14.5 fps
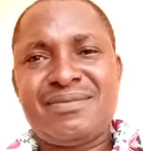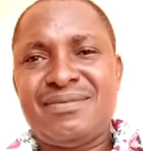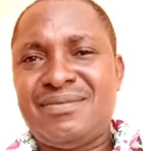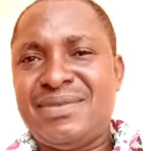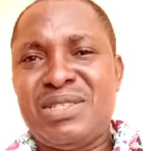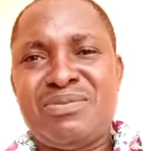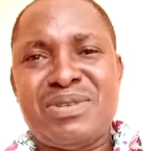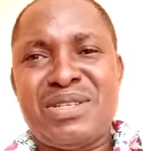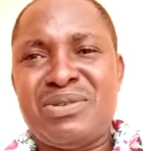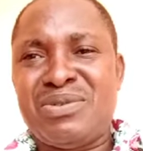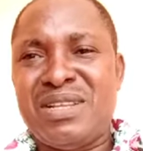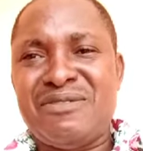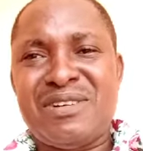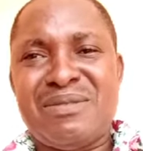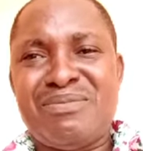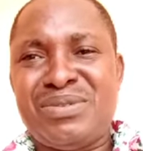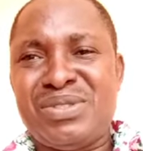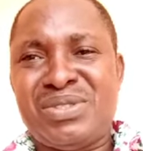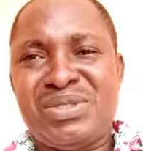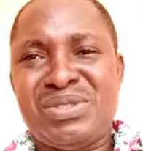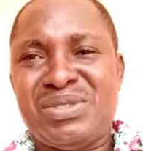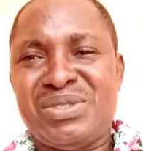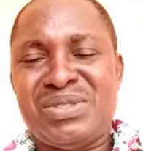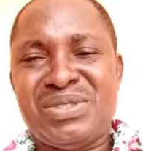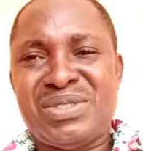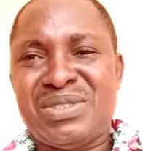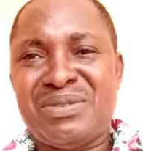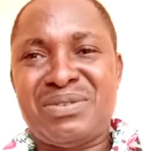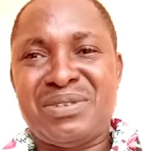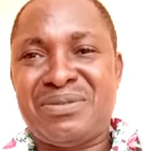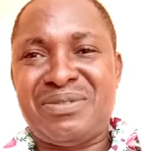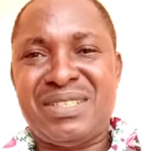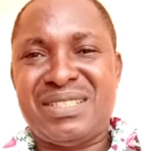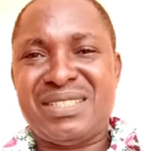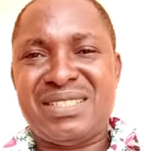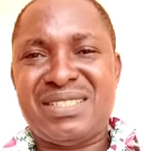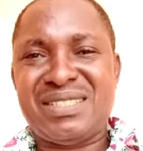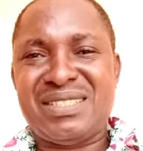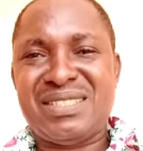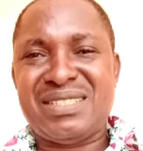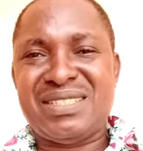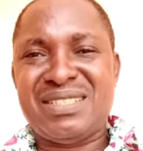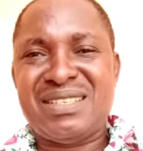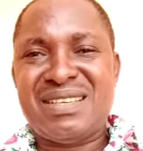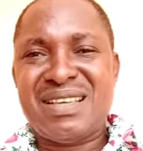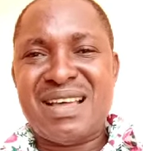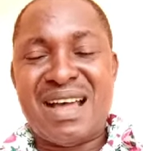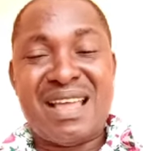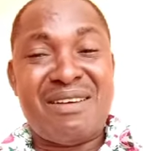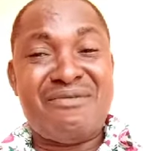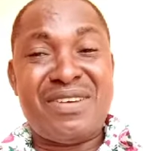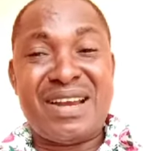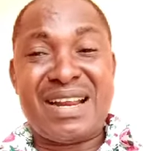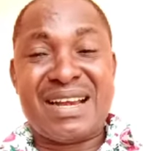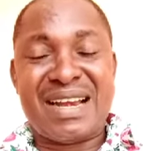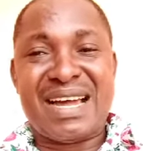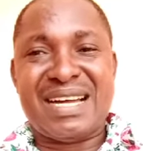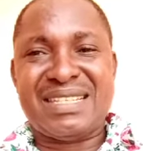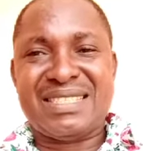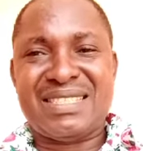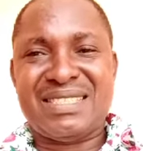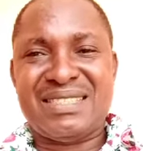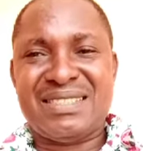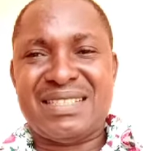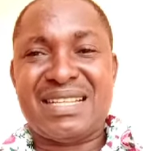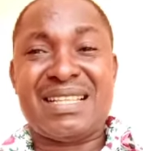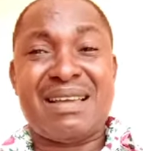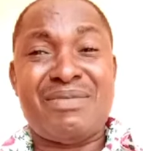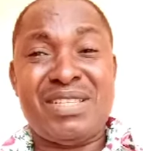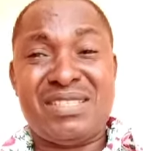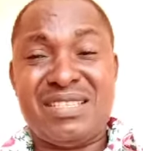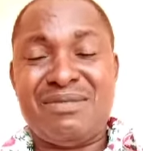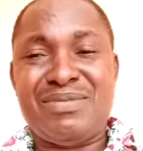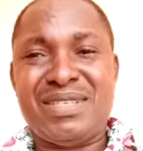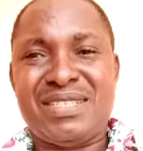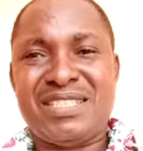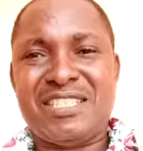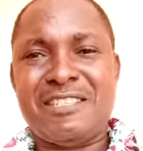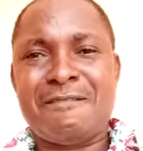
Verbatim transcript: nobody will ever push you off your feet. I am very glad that I'm in TBC.